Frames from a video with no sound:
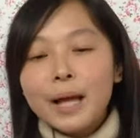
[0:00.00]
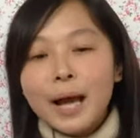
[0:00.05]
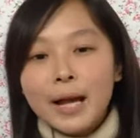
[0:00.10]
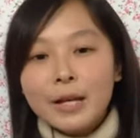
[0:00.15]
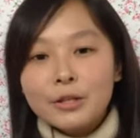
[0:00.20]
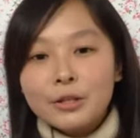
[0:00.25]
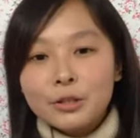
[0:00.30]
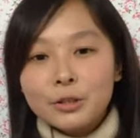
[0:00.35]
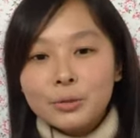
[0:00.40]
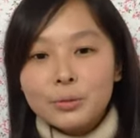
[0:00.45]

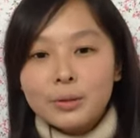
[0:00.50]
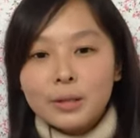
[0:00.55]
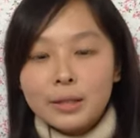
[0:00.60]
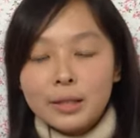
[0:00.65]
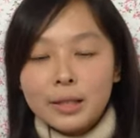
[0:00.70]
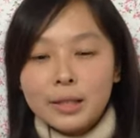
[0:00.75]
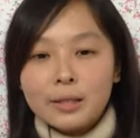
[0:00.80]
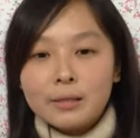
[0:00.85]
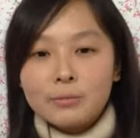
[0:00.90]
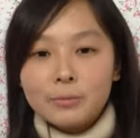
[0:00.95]
I do
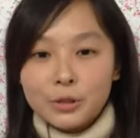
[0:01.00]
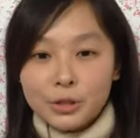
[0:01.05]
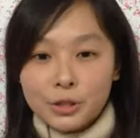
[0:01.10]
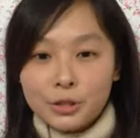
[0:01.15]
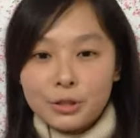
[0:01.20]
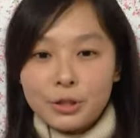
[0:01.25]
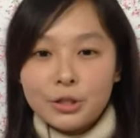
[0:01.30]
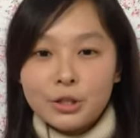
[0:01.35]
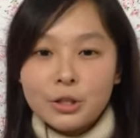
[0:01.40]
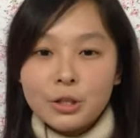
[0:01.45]
the
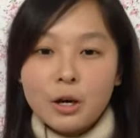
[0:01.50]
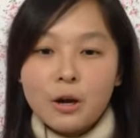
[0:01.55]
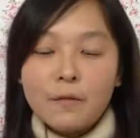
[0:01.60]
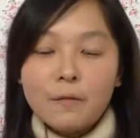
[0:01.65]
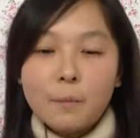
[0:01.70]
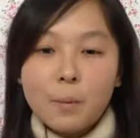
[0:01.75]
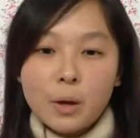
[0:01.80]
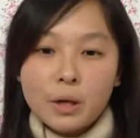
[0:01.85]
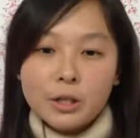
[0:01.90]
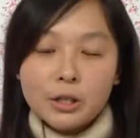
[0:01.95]
research
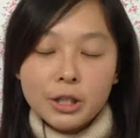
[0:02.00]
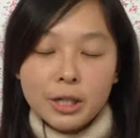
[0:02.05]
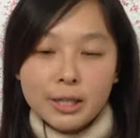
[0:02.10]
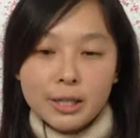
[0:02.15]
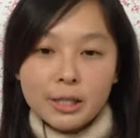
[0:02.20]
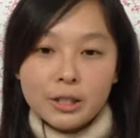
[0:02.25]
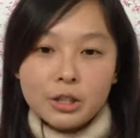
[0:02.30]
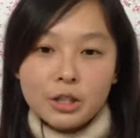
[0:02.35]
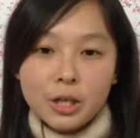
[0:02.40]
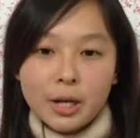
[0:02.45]
of water
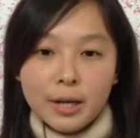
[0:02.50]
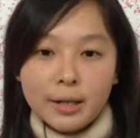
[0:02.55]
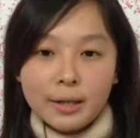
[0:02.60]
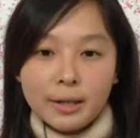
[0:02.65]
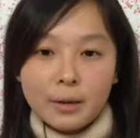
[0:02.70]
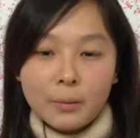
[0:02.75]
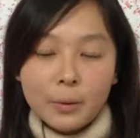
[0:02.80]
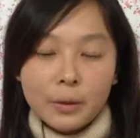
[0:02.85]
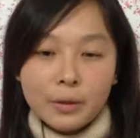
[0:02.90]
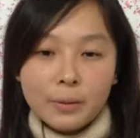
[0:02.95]
trading in
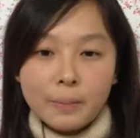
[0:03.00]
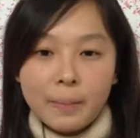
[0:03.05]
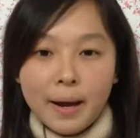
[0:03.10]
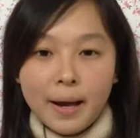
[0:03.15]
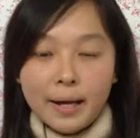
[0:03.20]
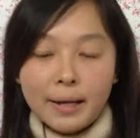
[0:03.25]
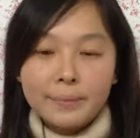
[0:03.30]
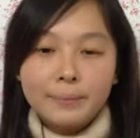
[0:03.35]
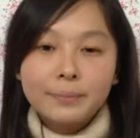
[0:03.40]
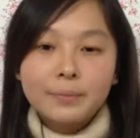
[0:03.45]
China with
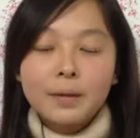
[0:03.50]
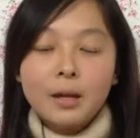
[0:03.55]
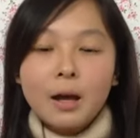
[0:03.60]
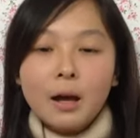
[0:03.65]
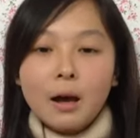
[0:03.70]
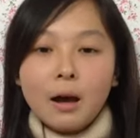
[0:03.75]
my